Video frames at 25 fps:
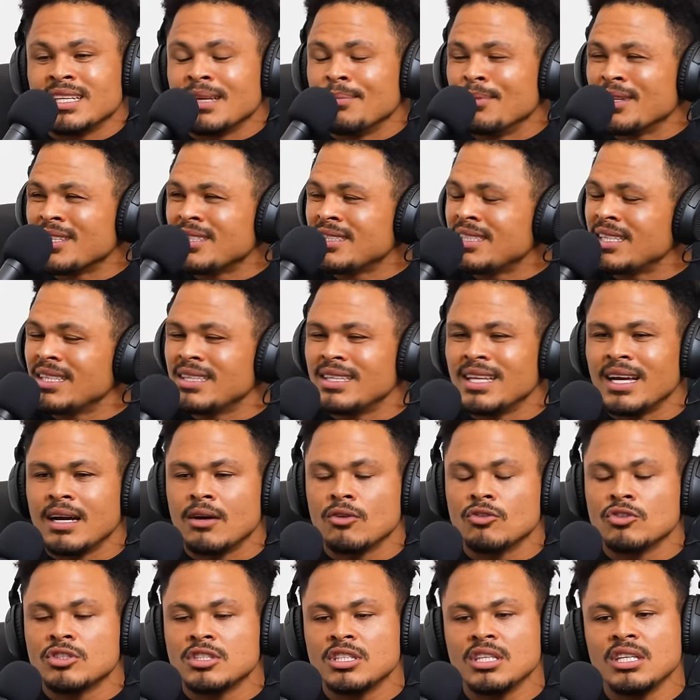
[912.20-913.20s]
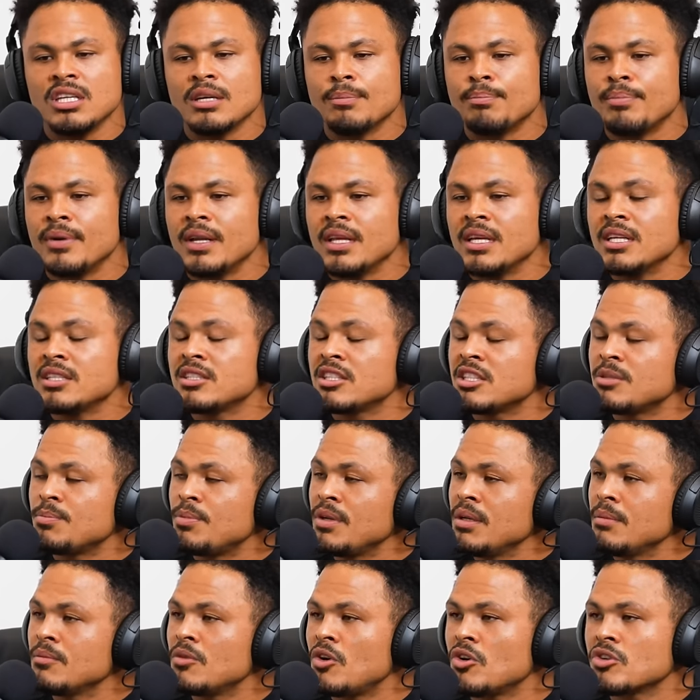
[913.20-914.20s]
They must sit down. Senior players, the
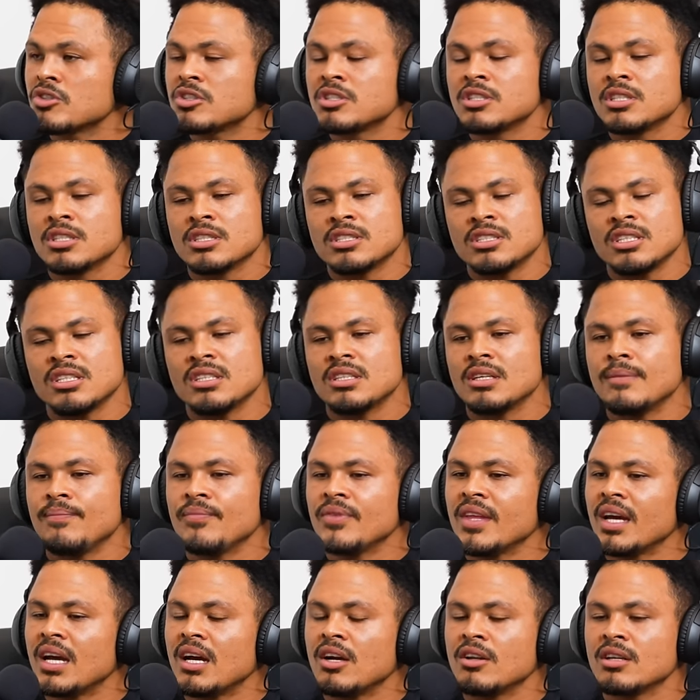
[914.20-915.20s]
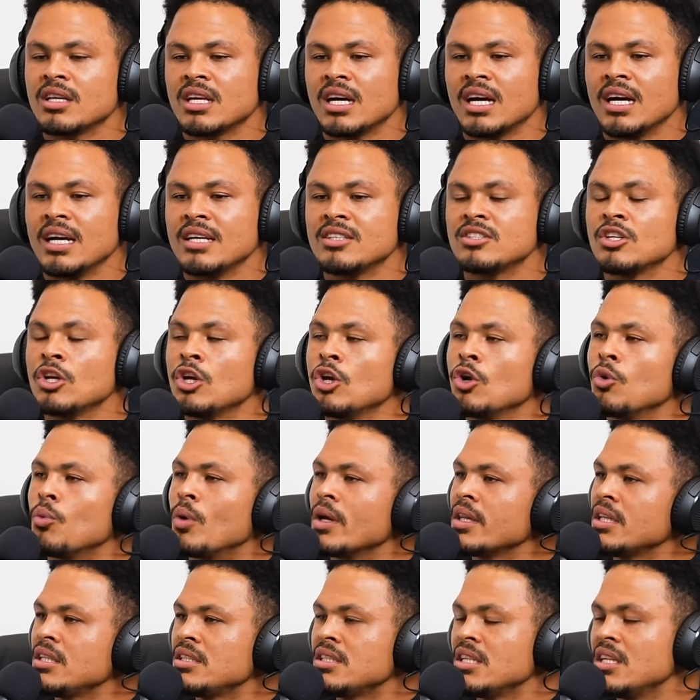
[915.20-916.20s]
Springboks, sit them down, guys.
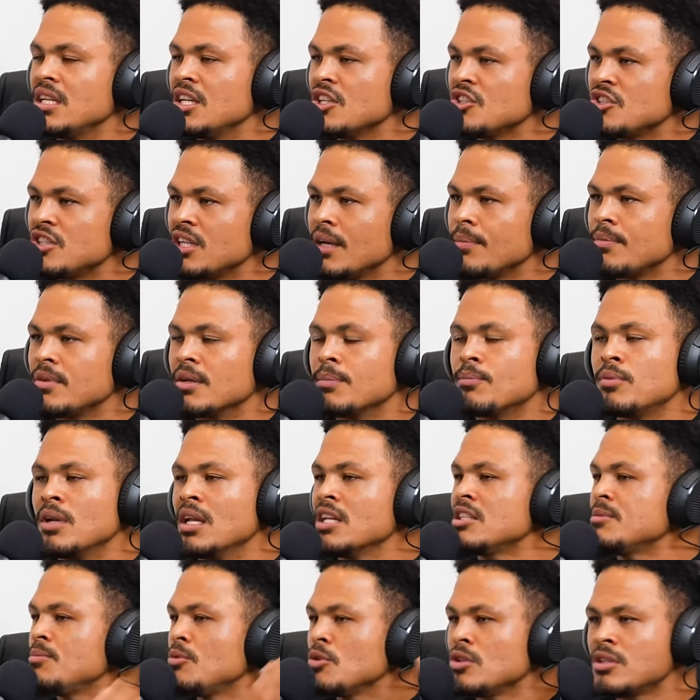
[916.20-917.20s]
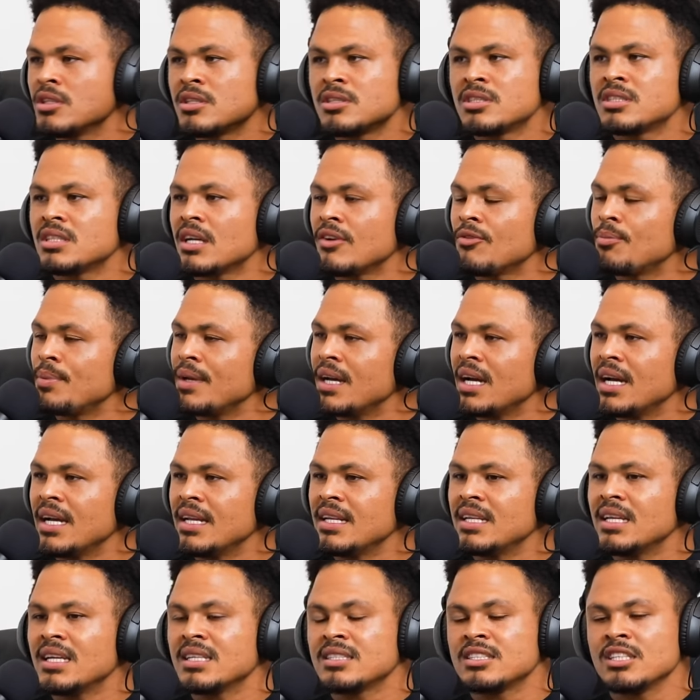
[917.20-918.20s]
What is the next chapter? Let's put that stuff
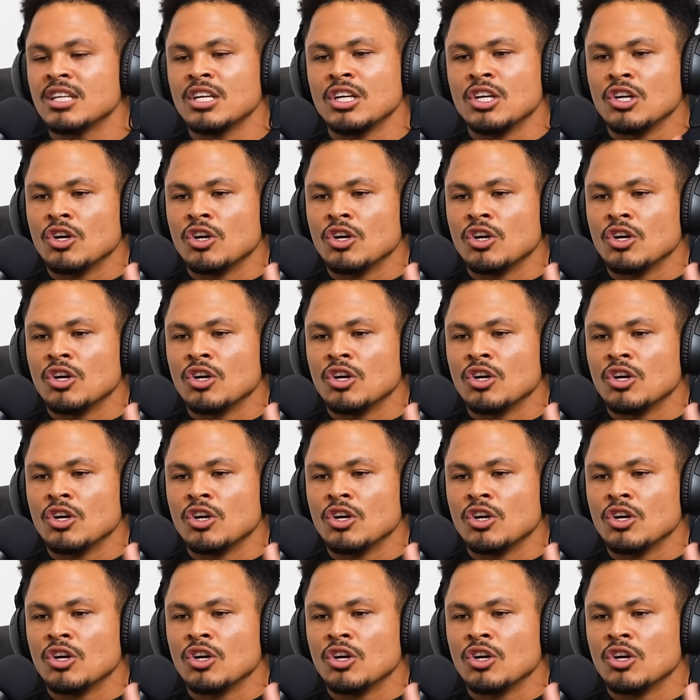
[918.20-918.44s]
behind us.